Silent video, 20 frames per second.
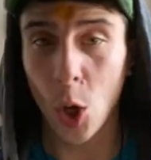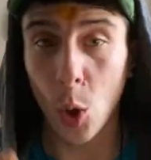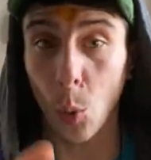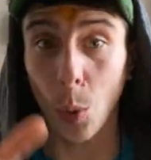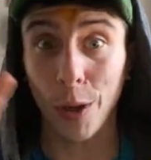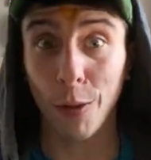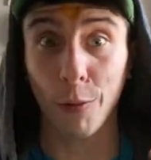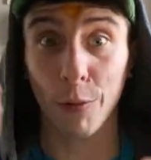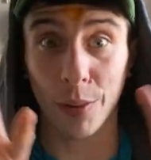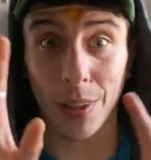
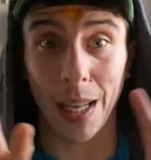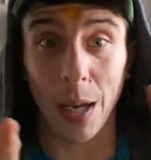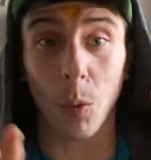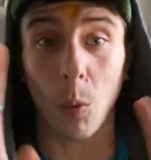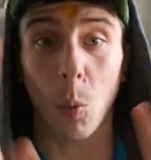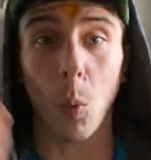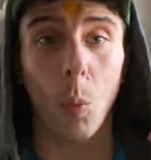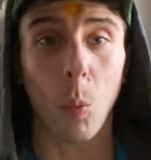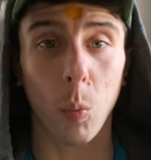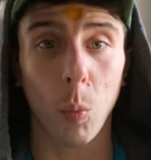Whatever
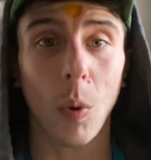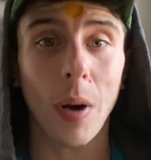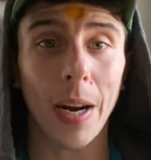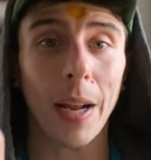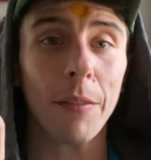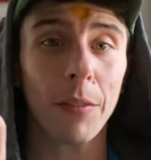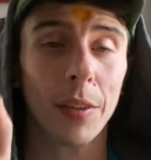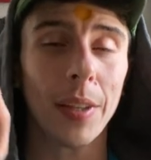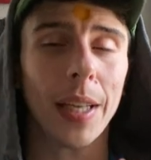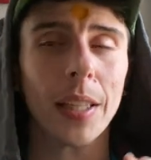
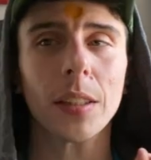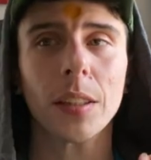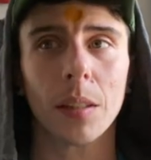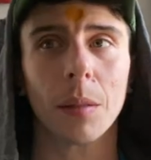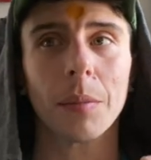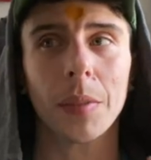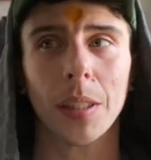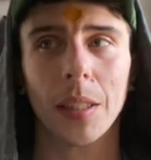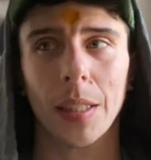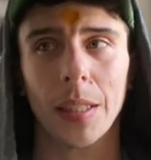that
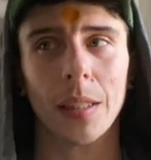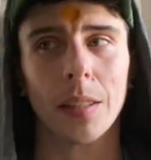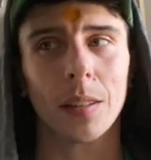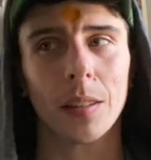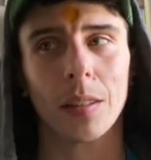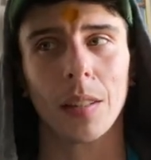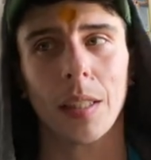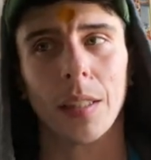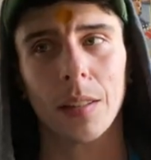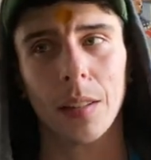something
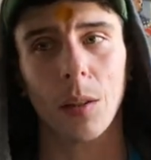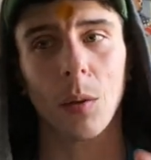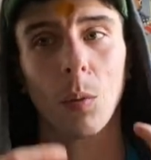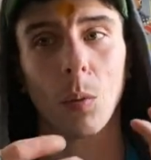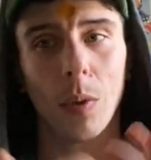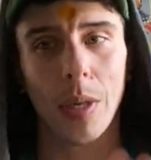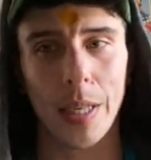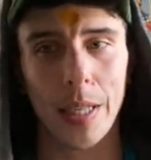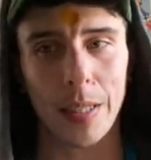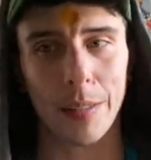is, like they're
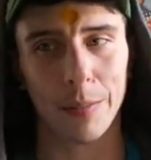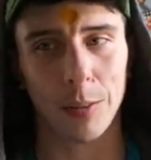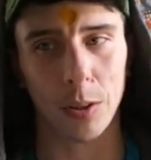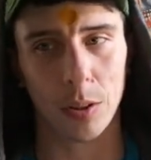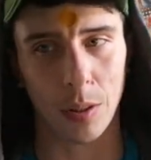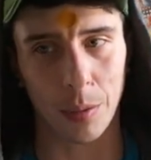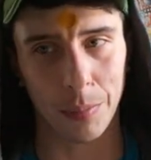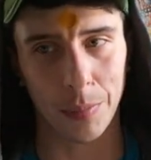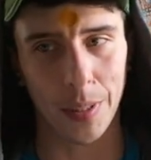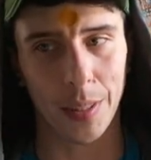waiting for
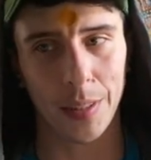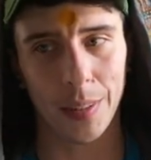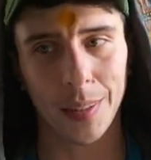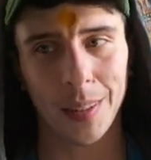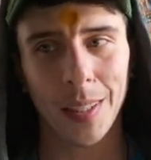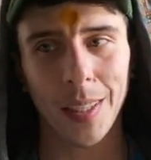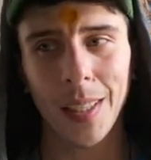something.